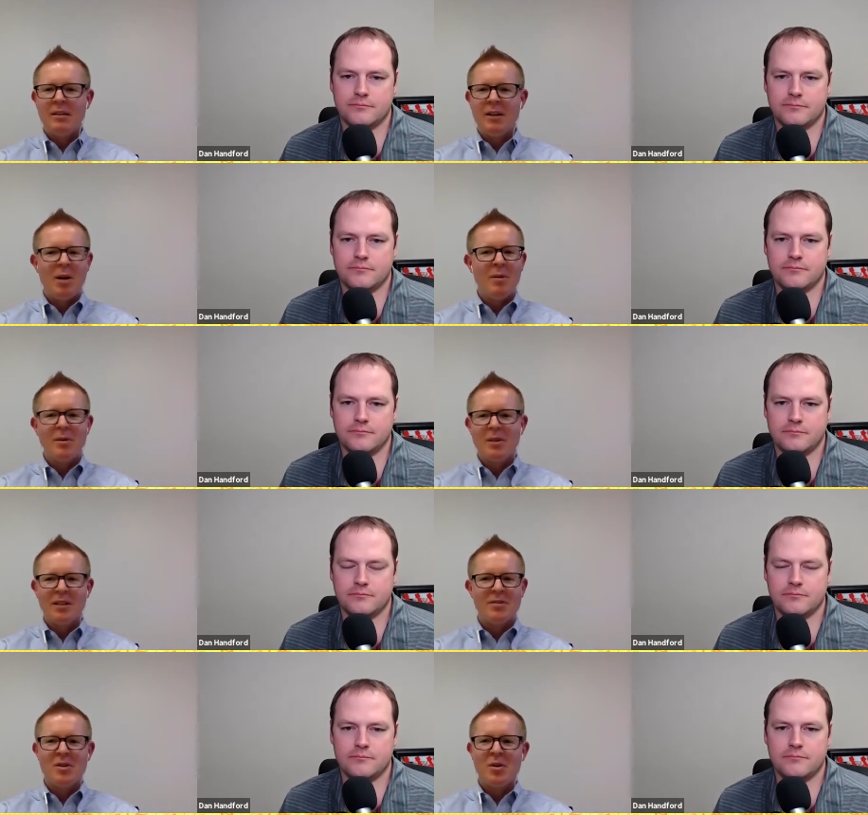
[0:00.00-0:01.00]
Speaker 1: all
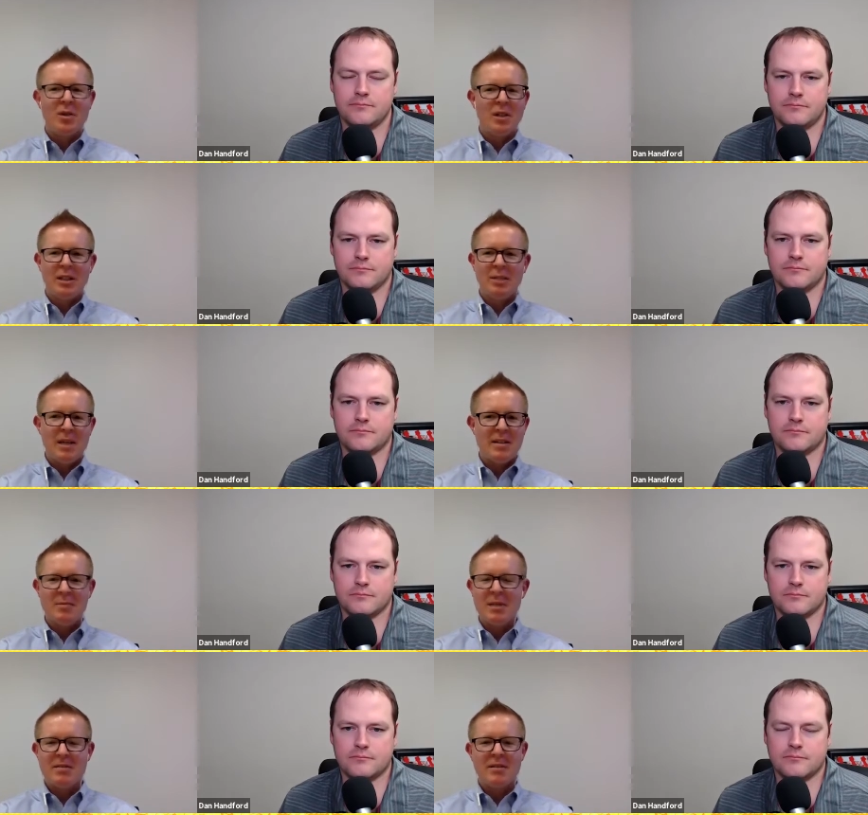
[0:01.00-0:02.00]
like totally
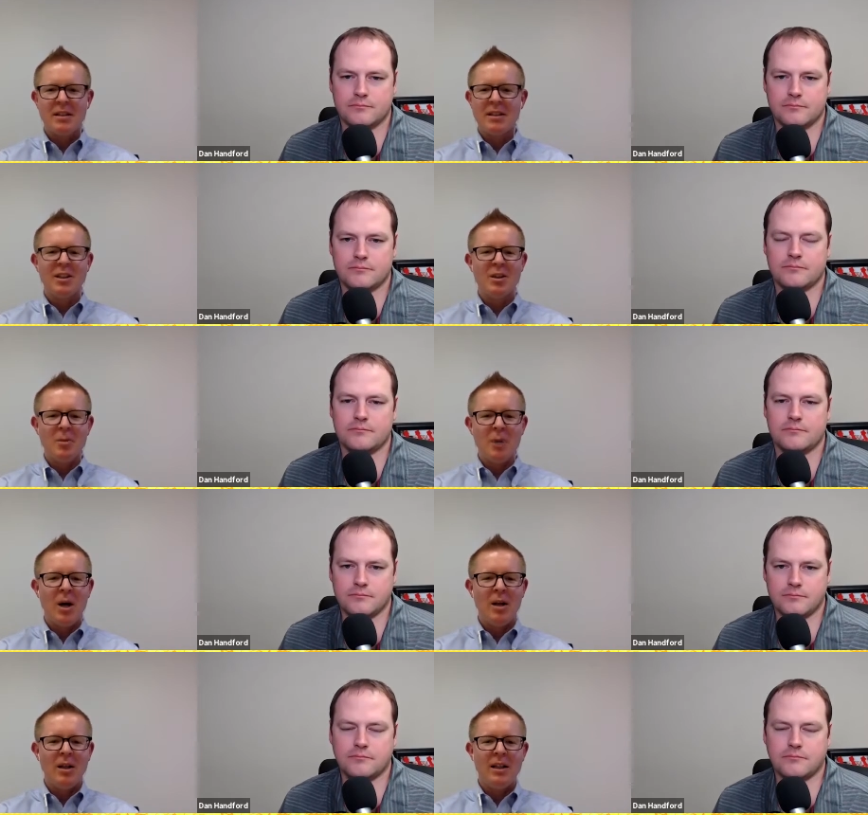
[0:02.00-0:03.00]
pessimistic and
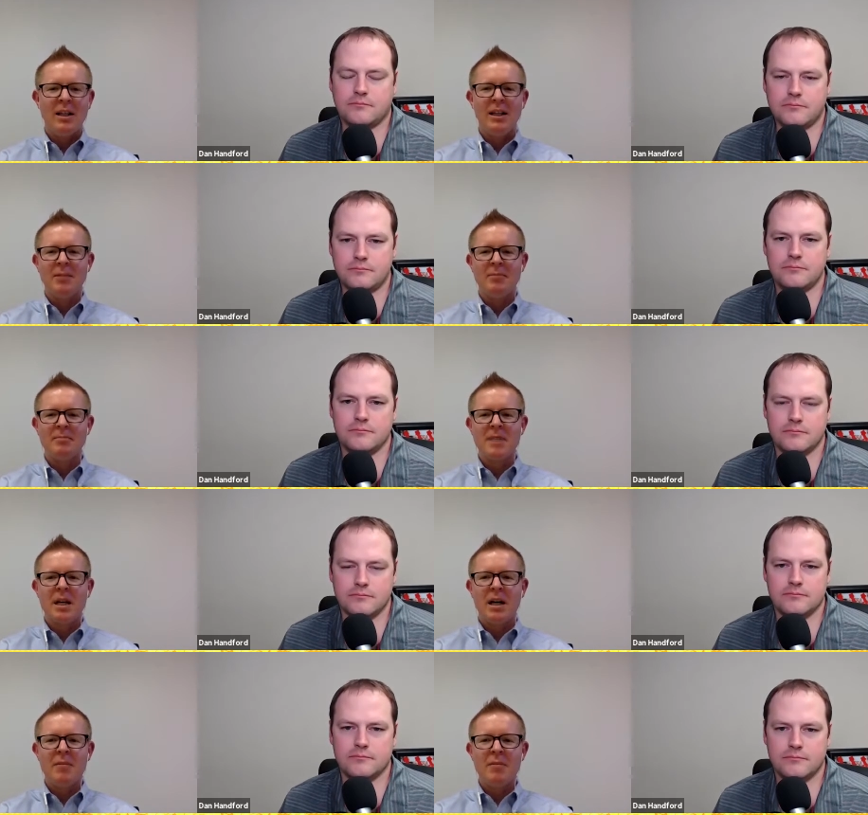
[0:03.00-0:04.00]
lowball. Um,
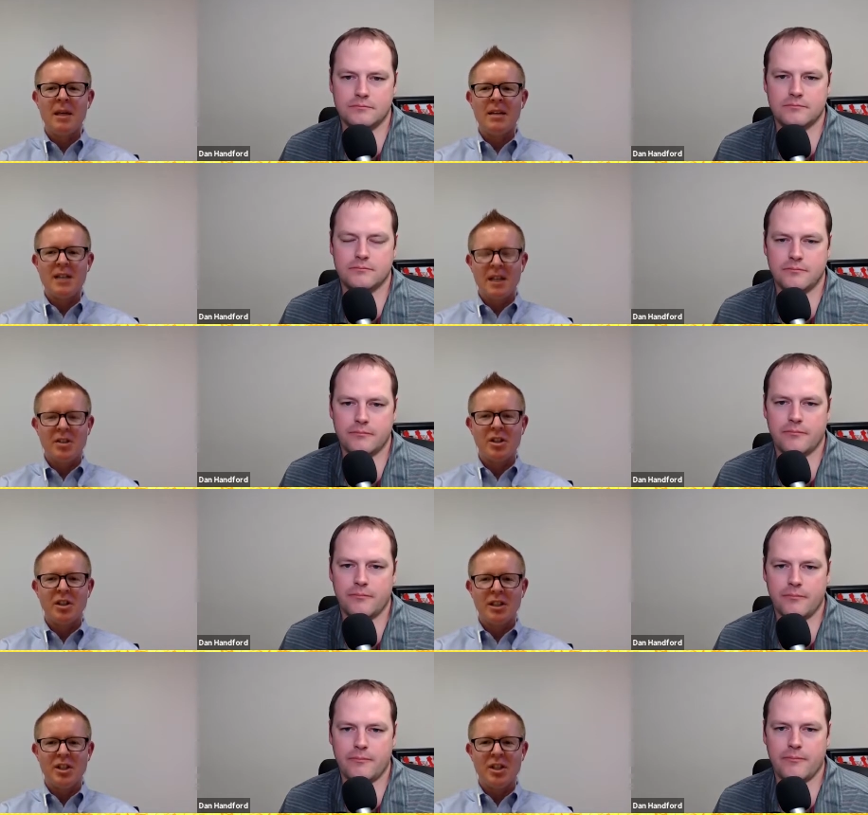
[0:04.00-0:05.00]
I'm
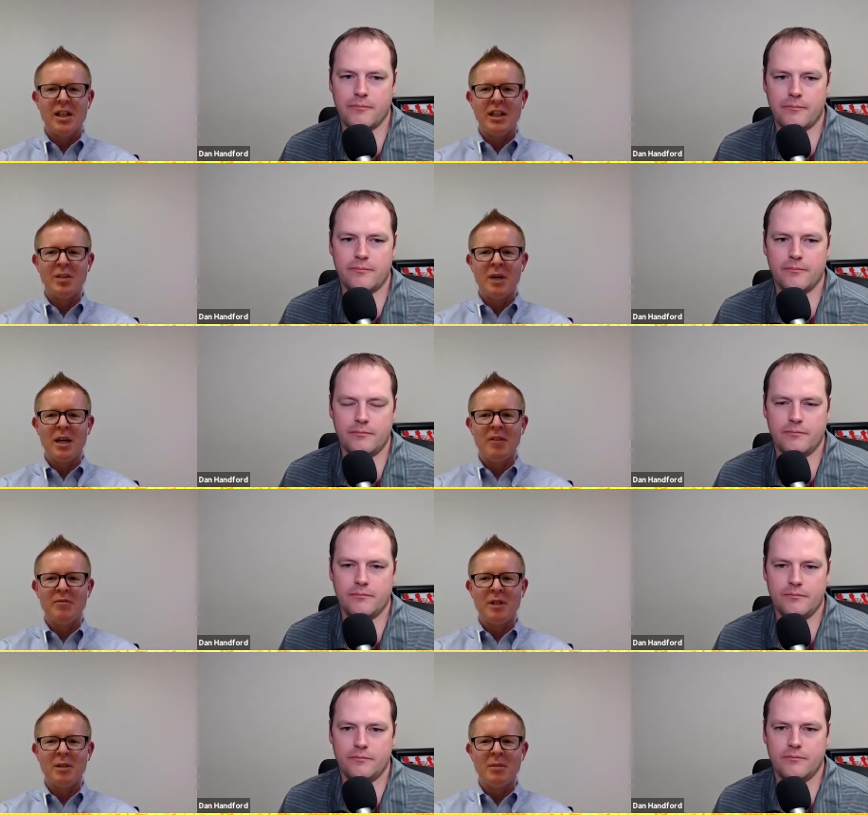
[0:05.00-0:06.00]
intentionally shying away
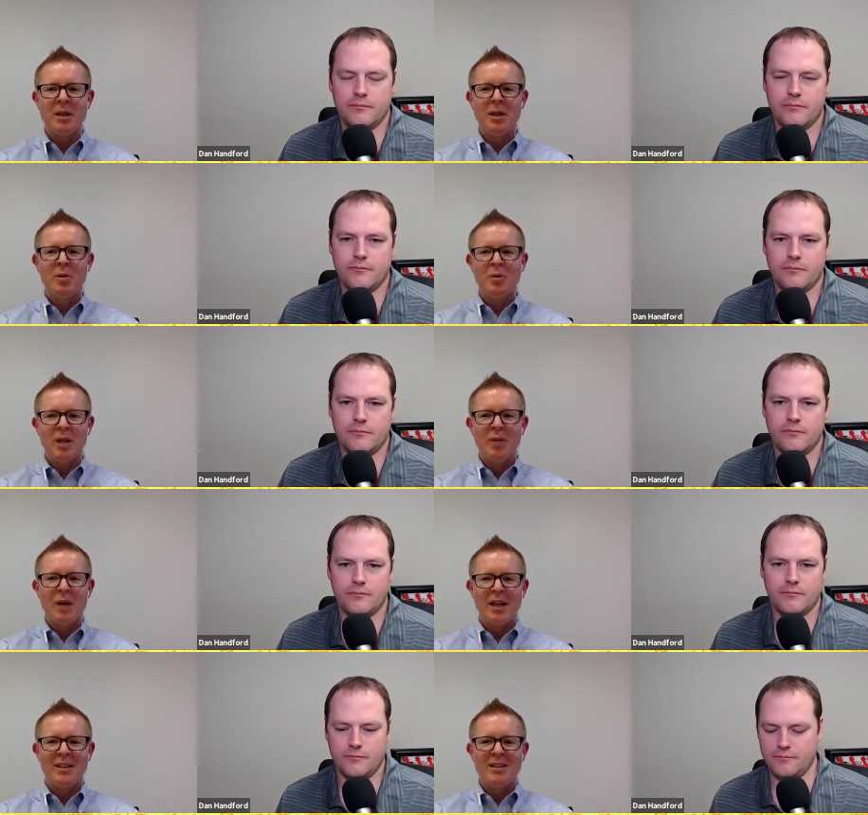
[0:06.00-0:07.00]
from we
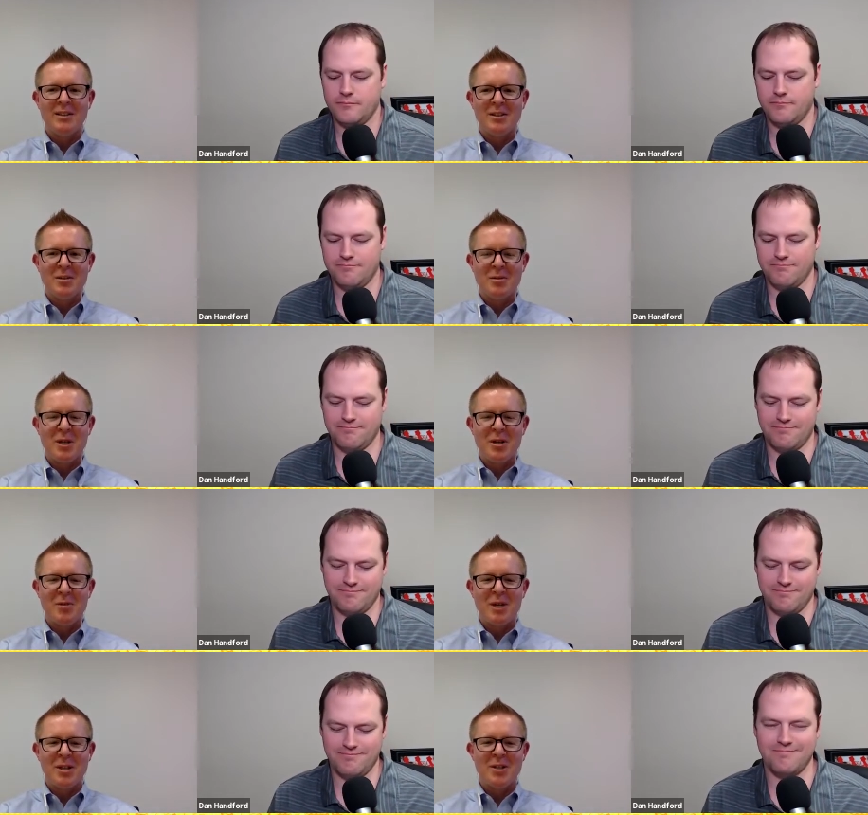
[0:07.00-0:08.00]
write con- we
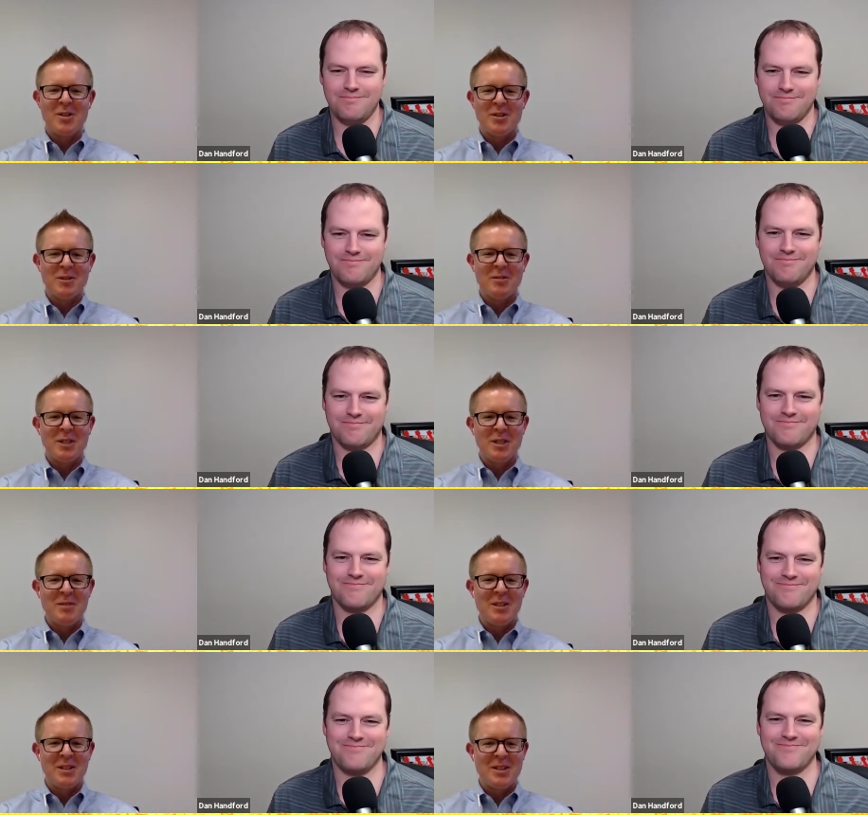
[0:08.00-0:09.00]
underwrite conservatively
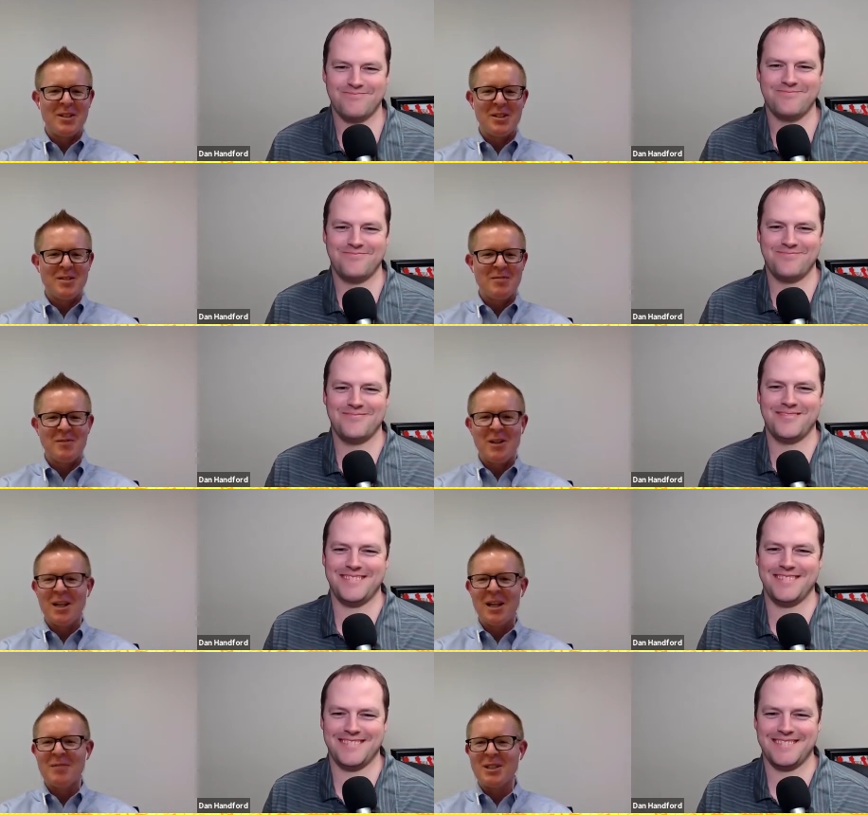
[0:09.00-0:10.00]
because I just fall
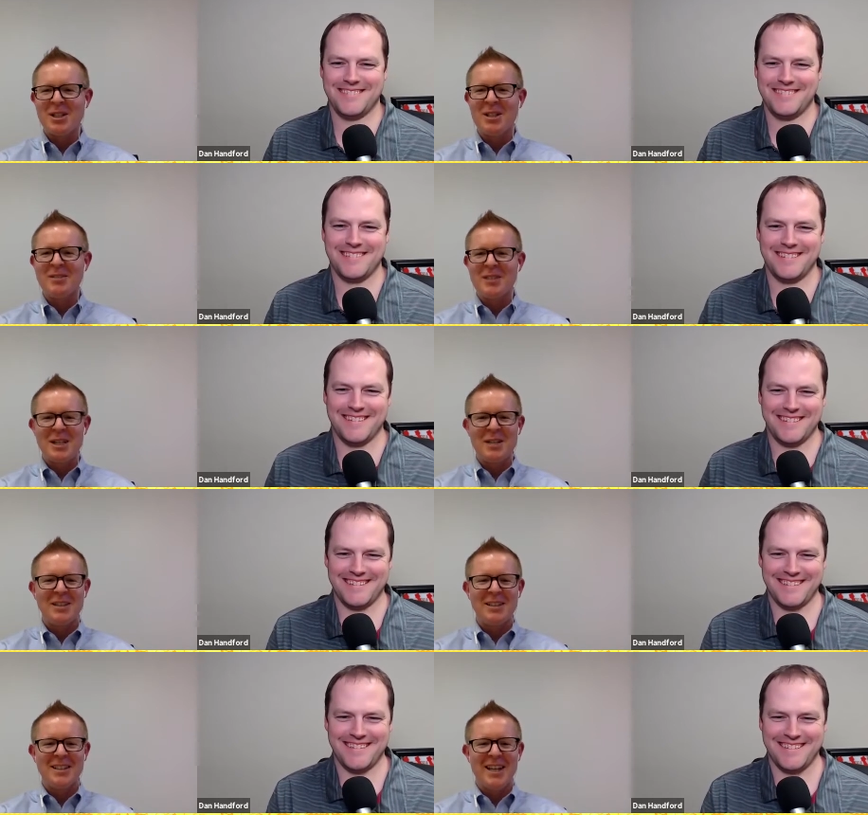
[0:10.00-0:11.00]
out of my chair every time I
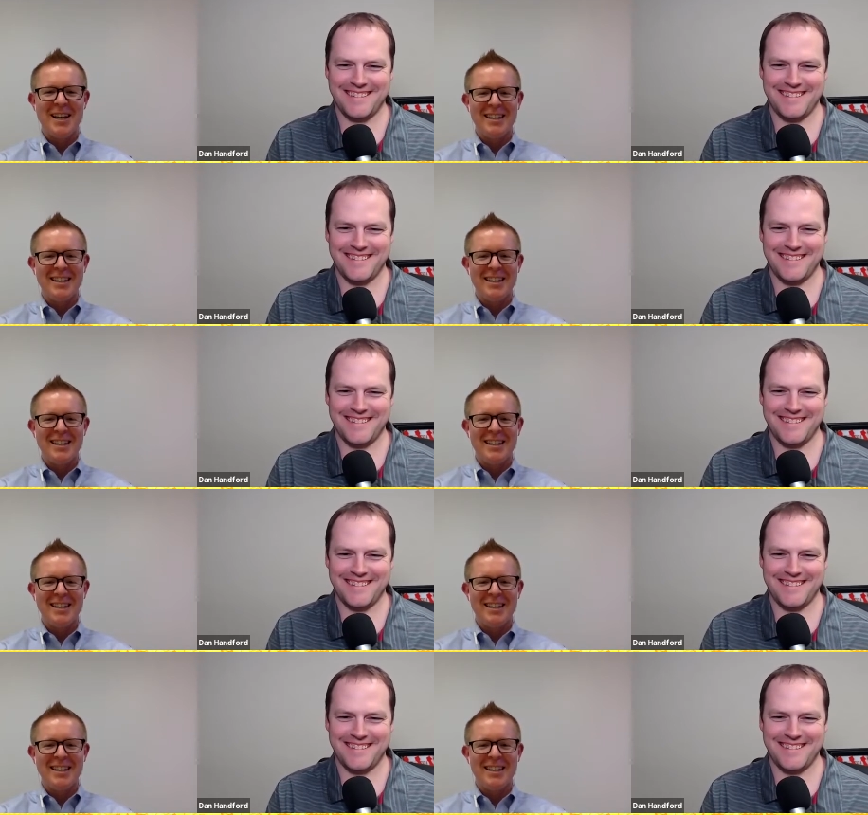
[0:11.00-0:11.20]
hear that.